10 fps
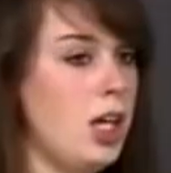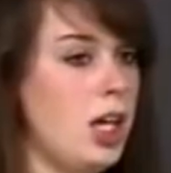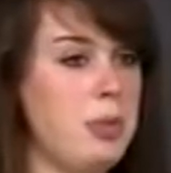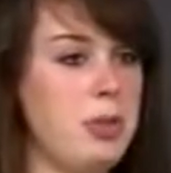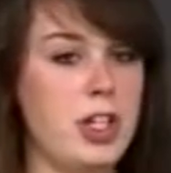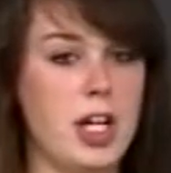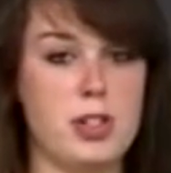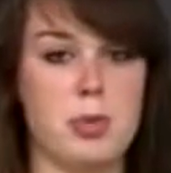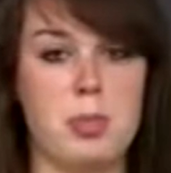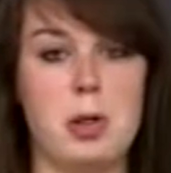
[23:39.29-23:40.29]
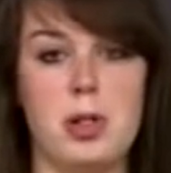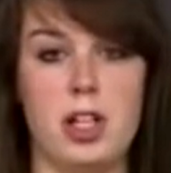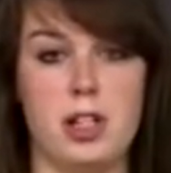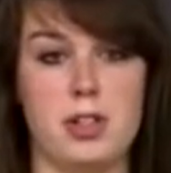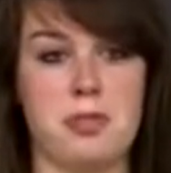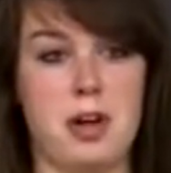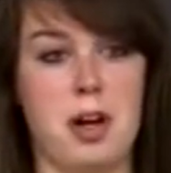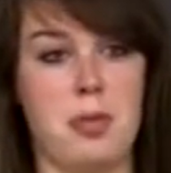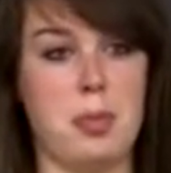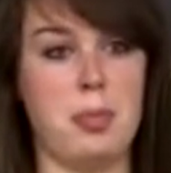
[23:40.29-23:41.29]
how many of you guys remember this
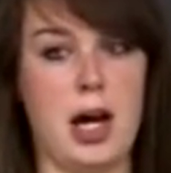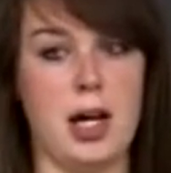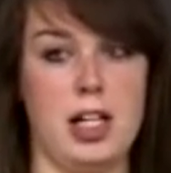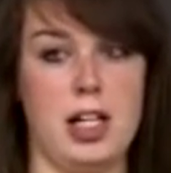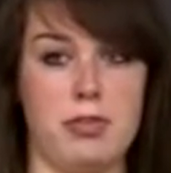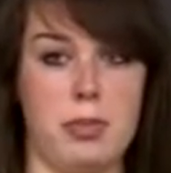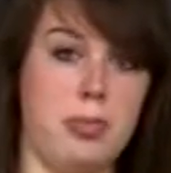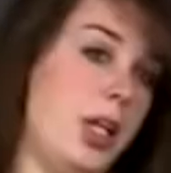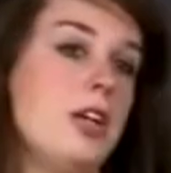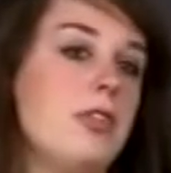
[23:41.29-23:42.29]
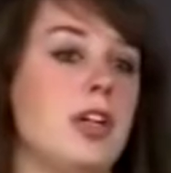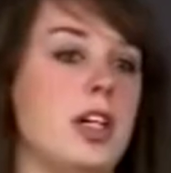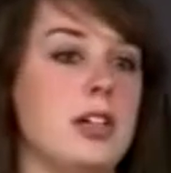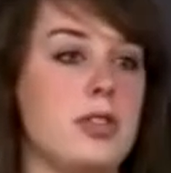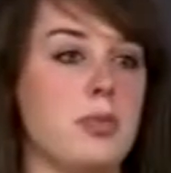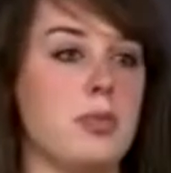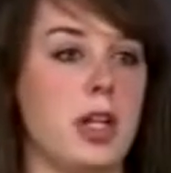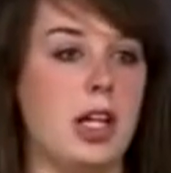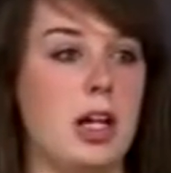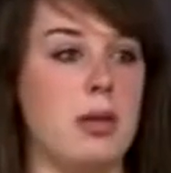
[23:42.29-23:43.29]
from botany and from plant phys when
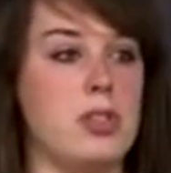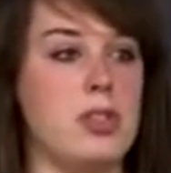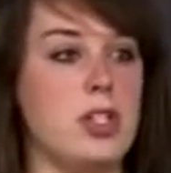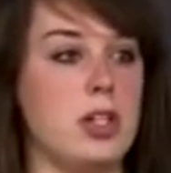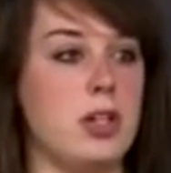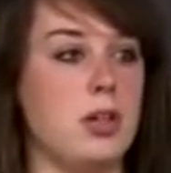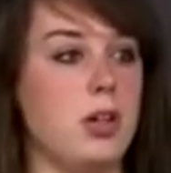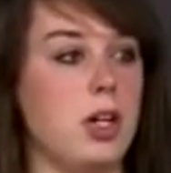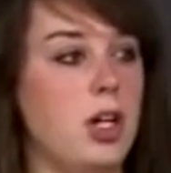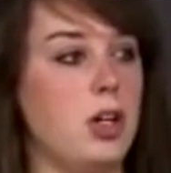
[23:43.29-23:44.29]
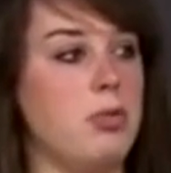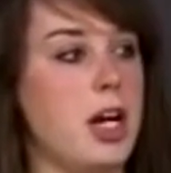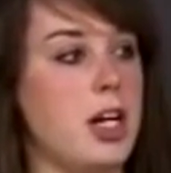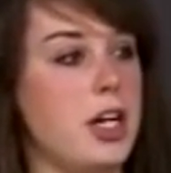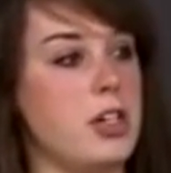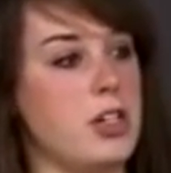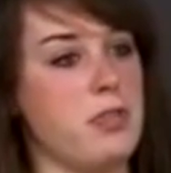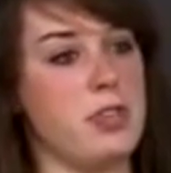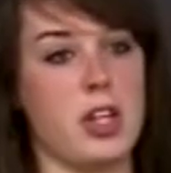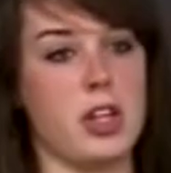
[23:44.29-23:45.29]
it comes to radiation
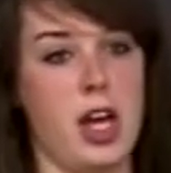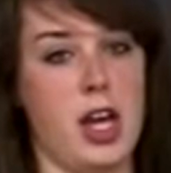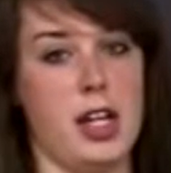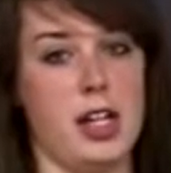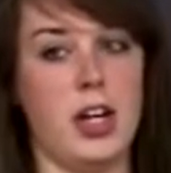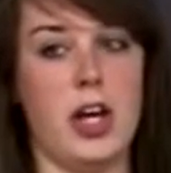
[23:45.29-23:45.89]
of sunlight,